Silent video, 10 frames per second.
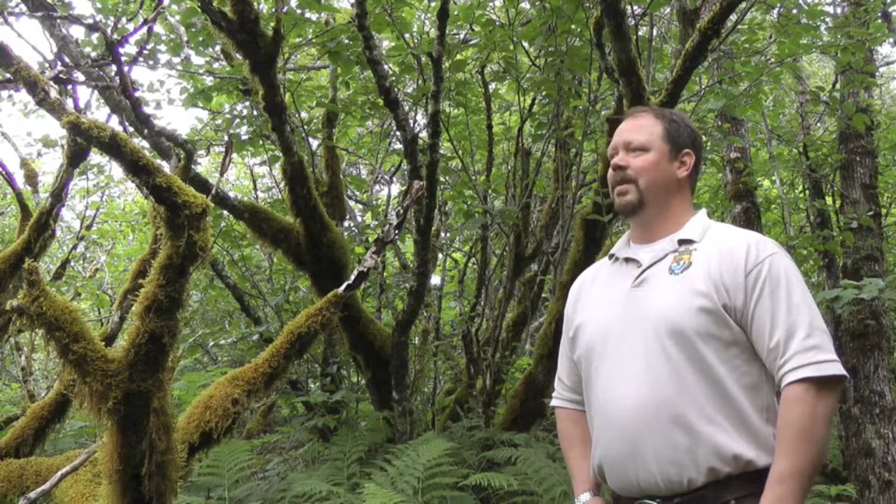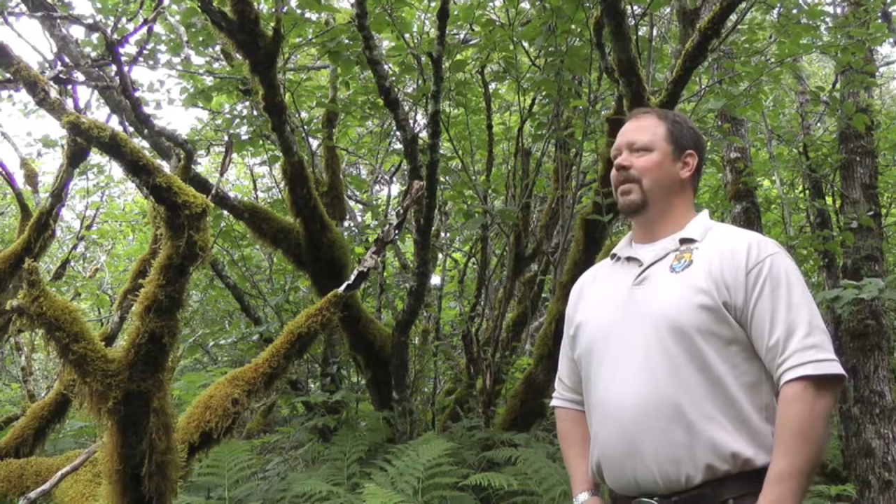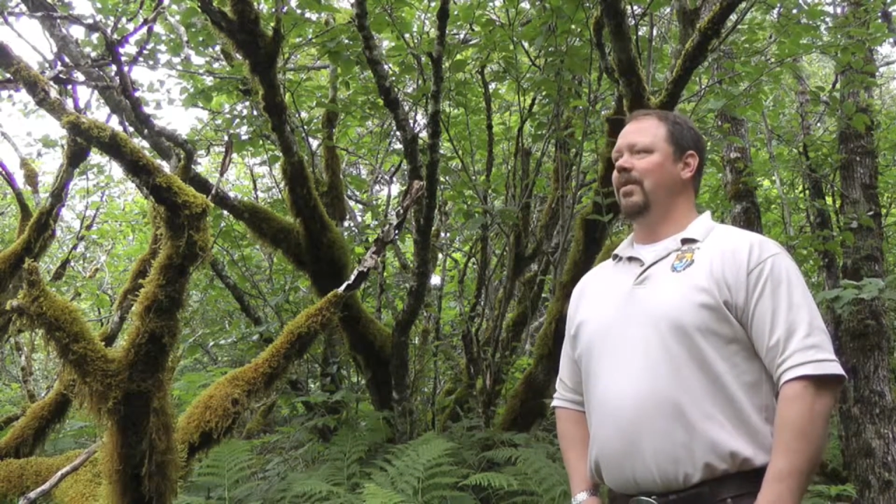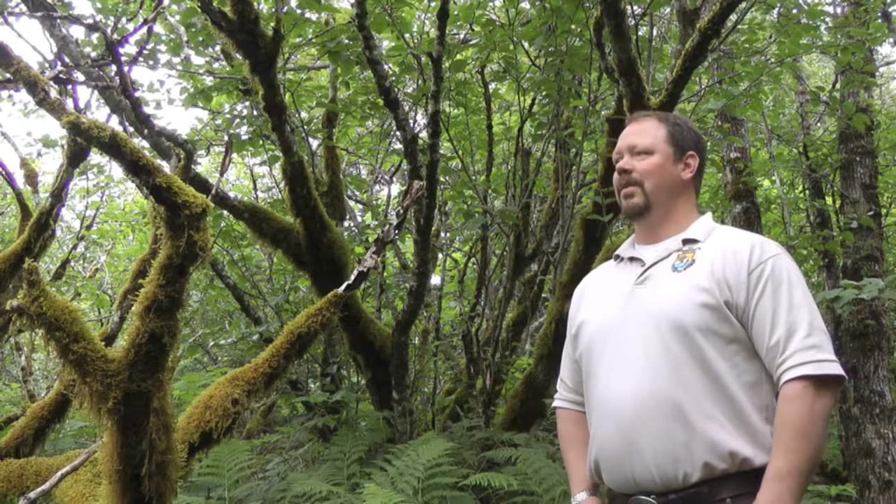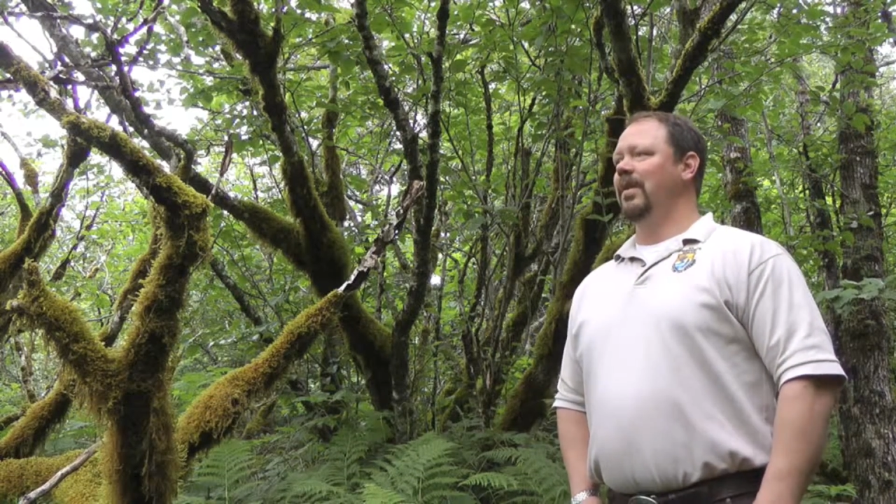
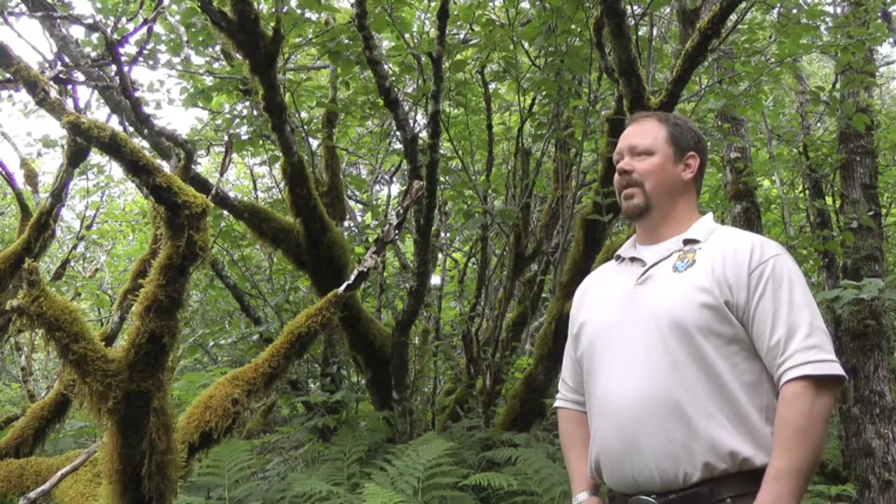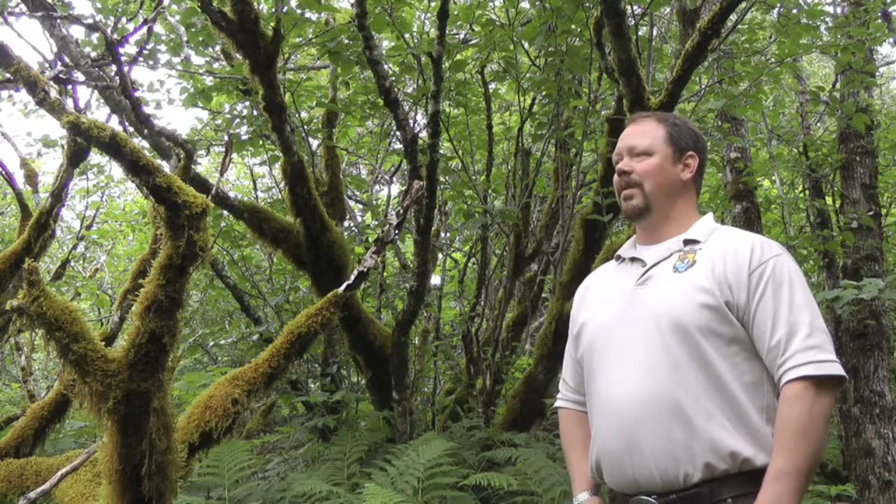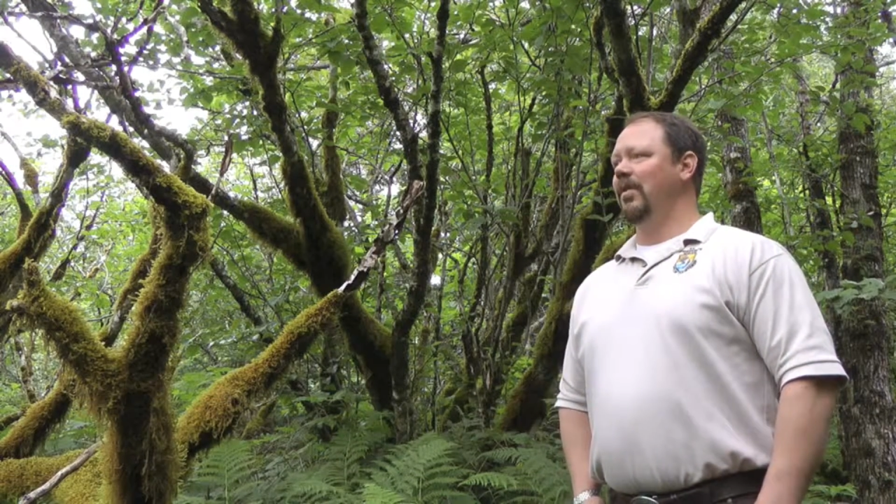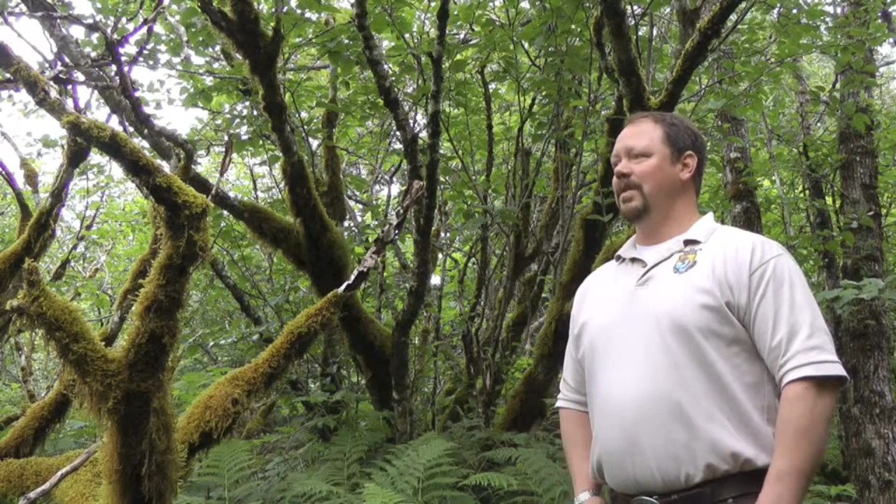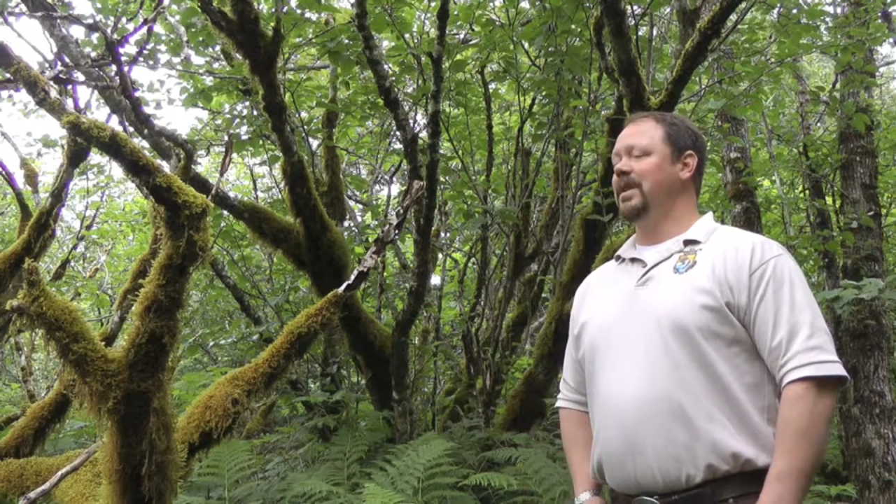
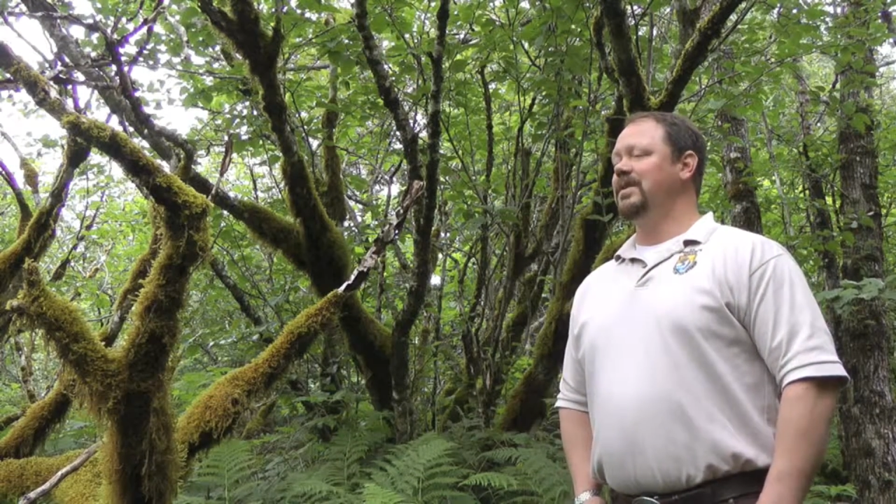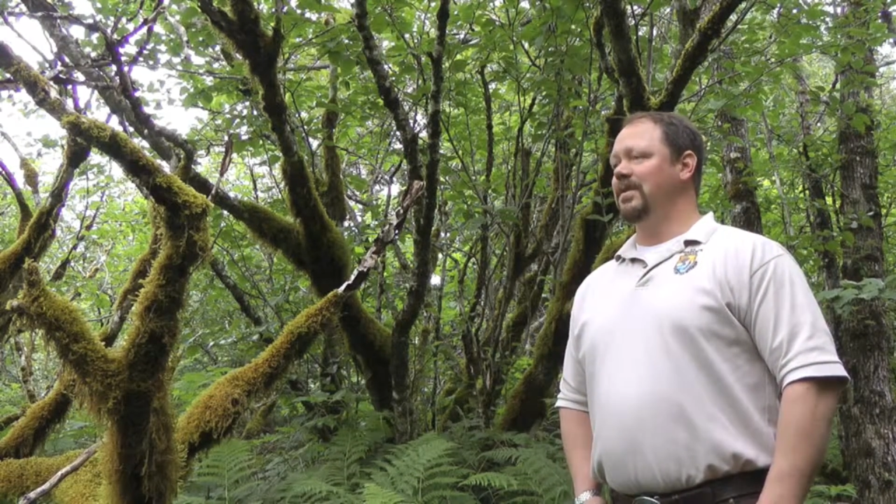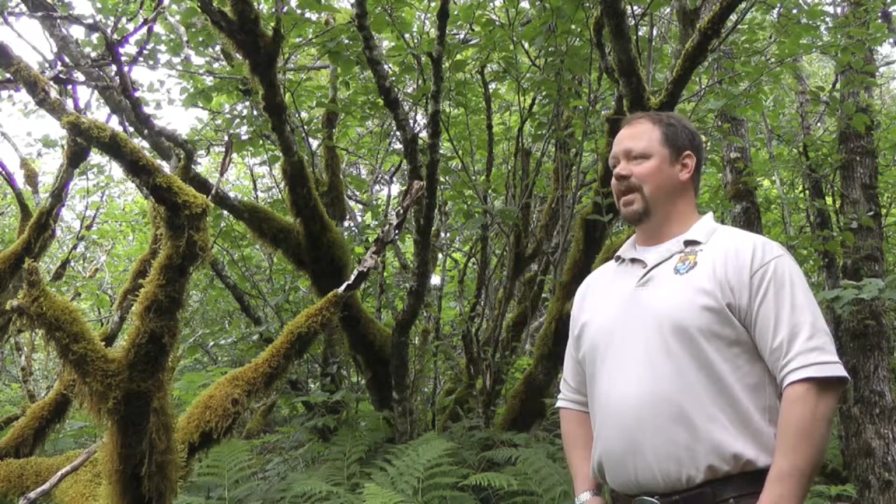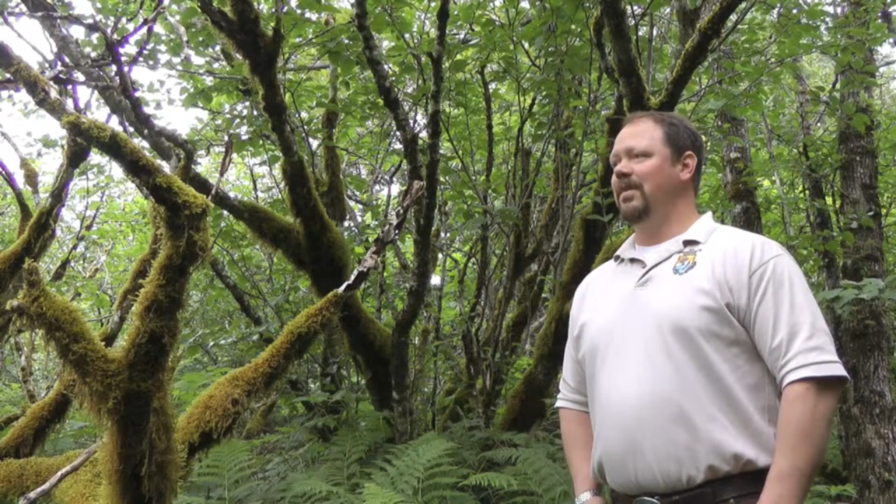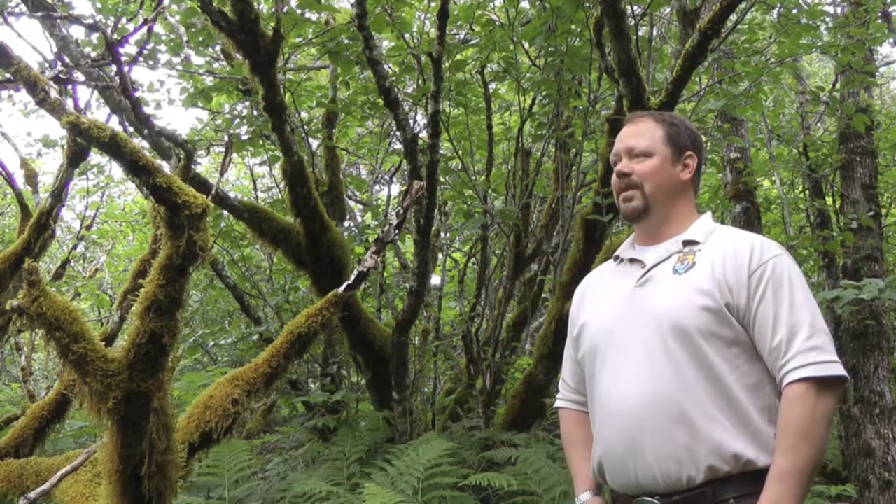or diesel
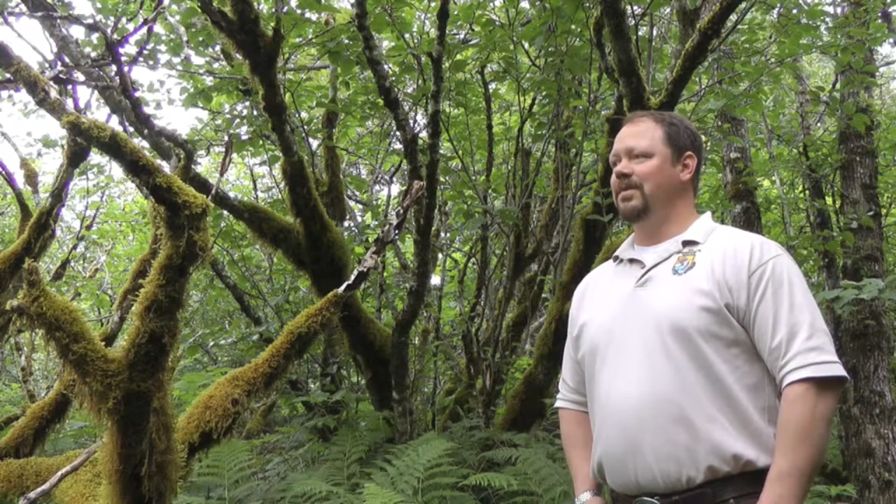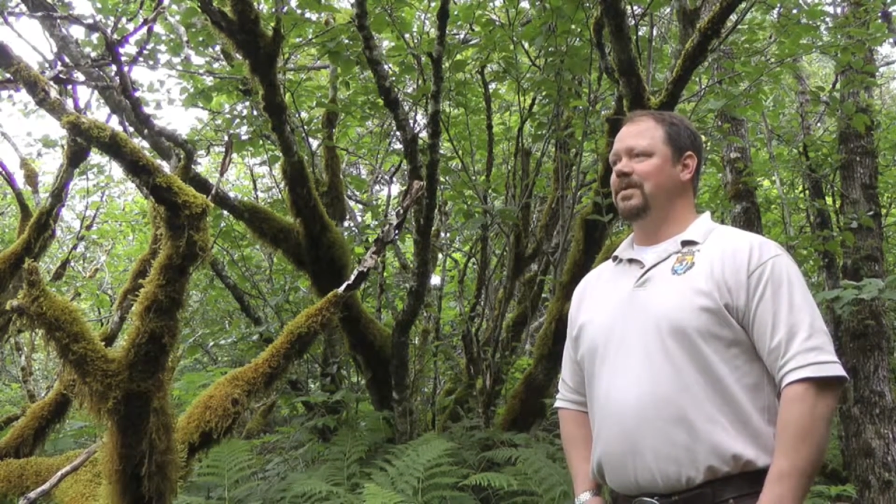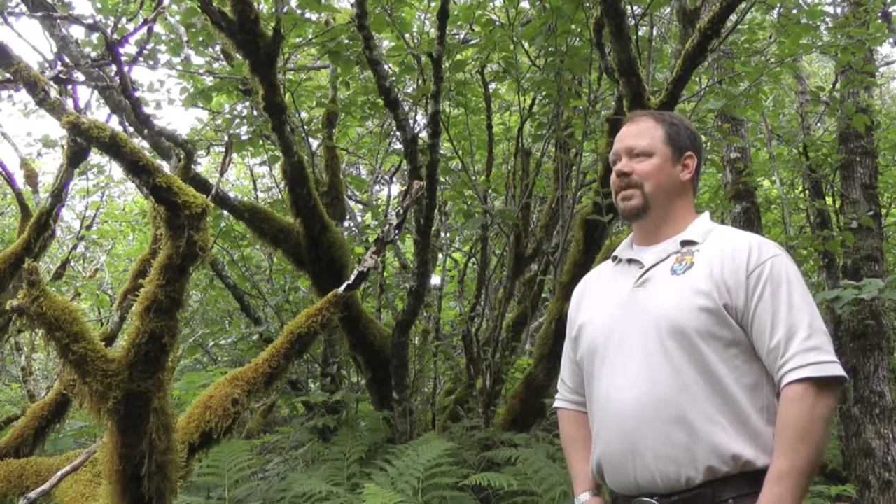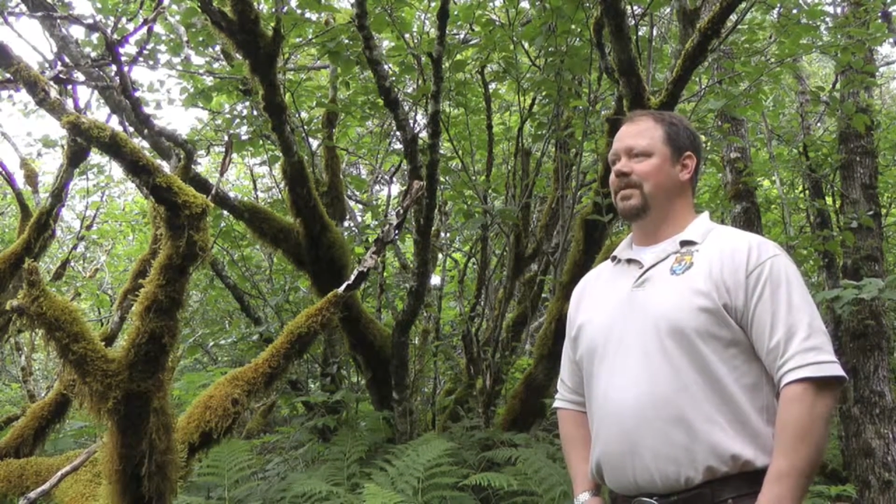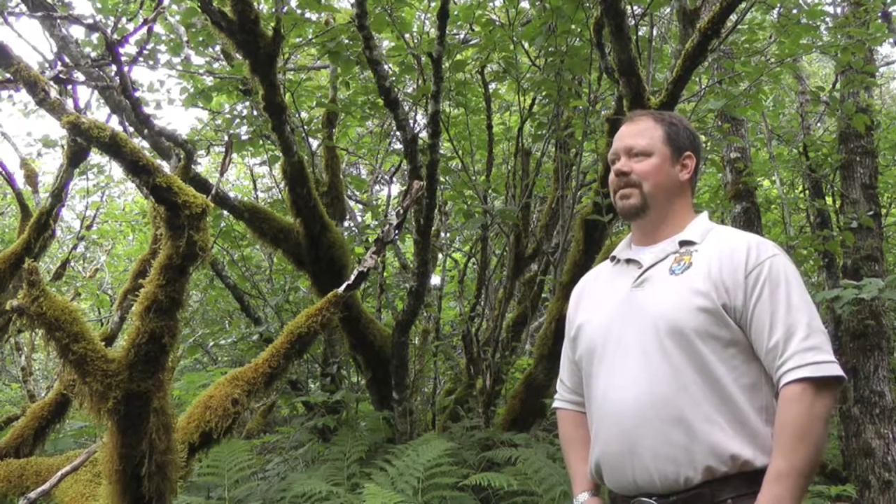that we use
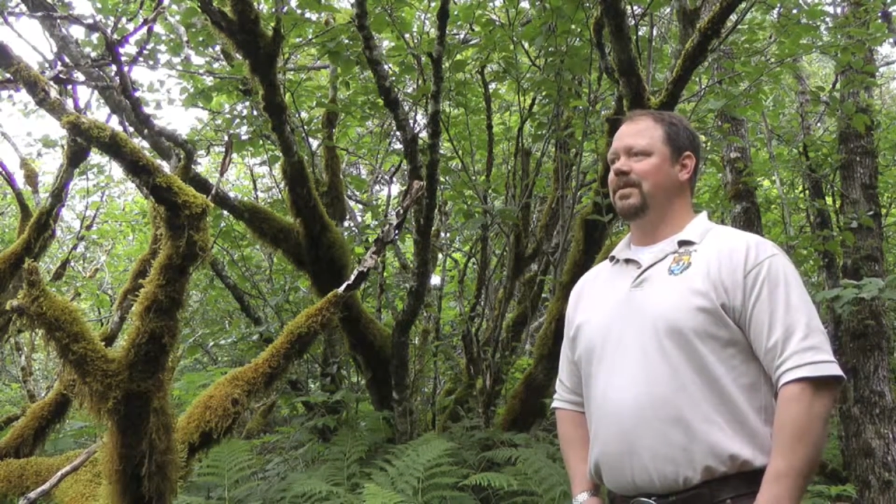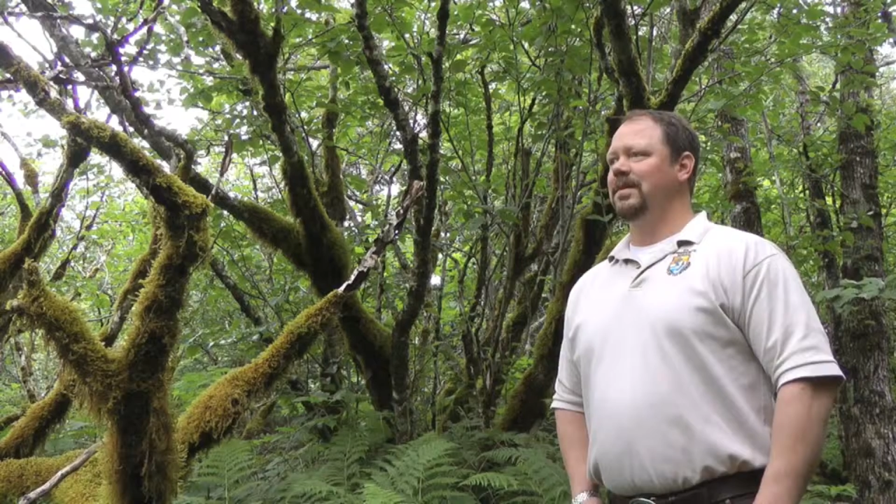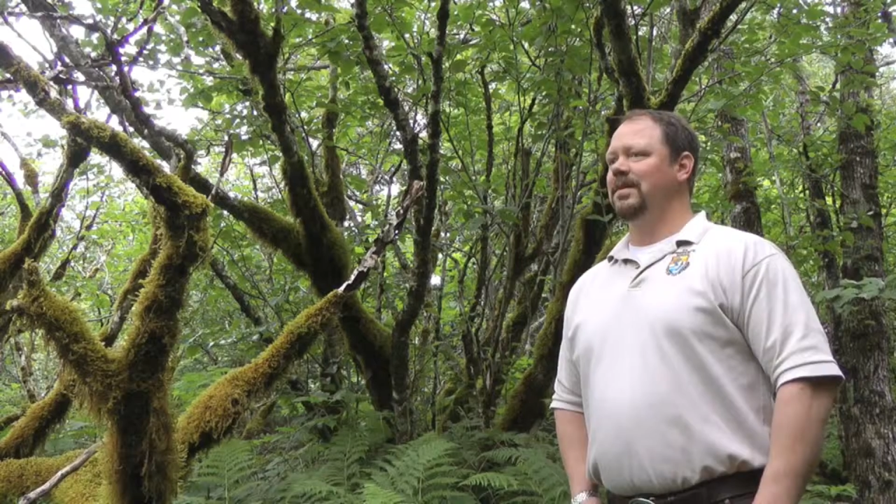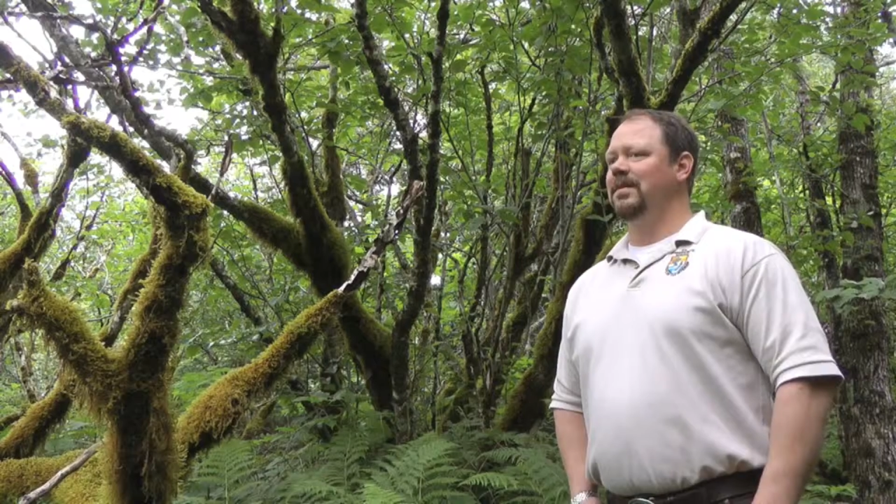to